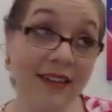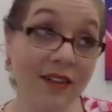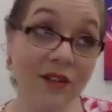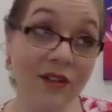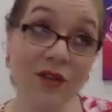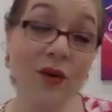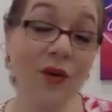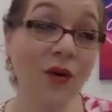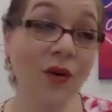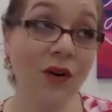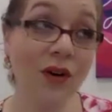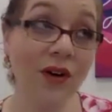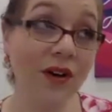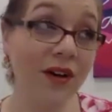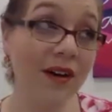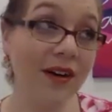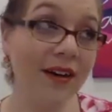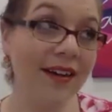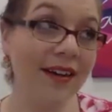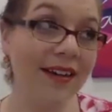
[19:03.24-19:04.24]

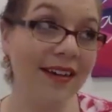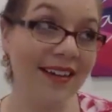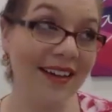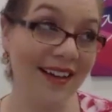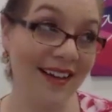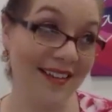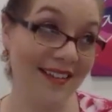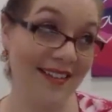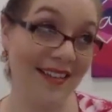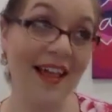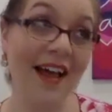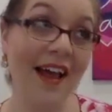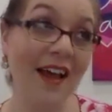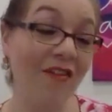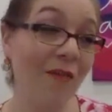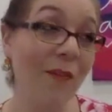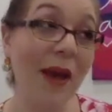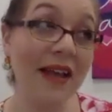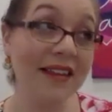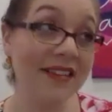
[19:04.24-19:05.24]
door as life
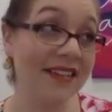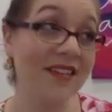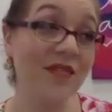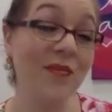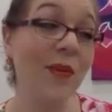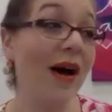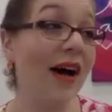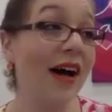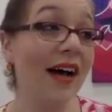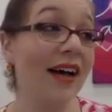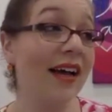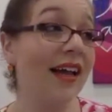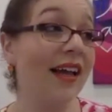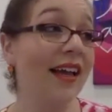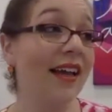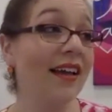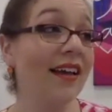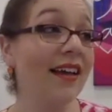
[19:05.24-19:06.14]
passes by